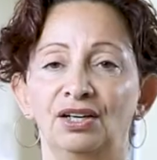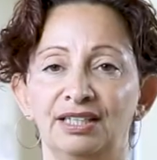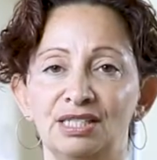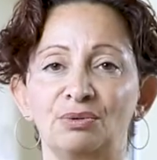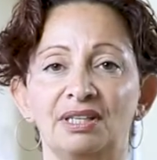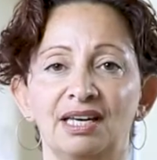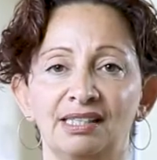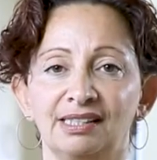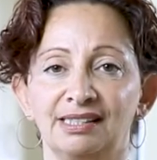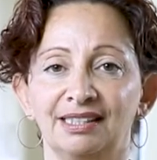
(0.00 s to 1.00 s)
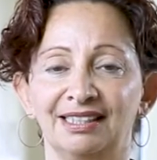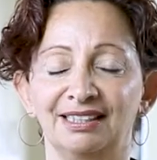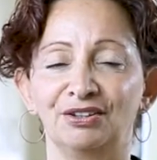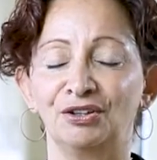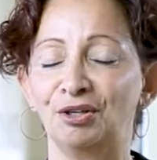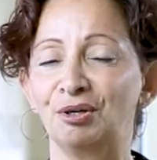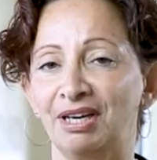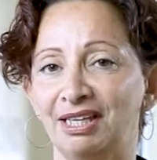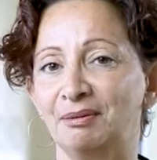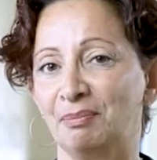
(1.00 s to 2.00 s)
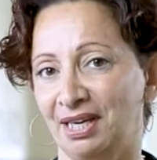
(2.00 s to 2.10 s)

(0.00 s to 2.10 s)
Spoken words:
Guess what that is? Green